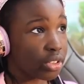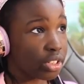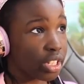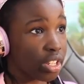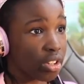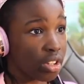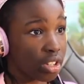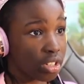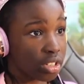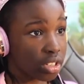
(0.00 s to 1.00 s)
not to get
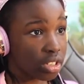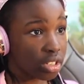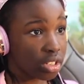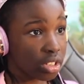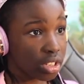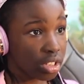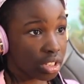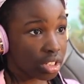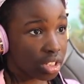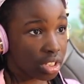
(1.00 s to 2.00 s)
caught.
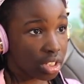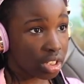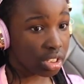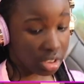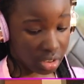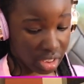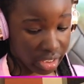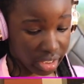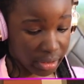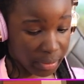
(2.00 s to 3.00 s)
Uh,
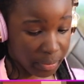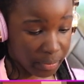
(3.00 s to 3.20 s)
okay.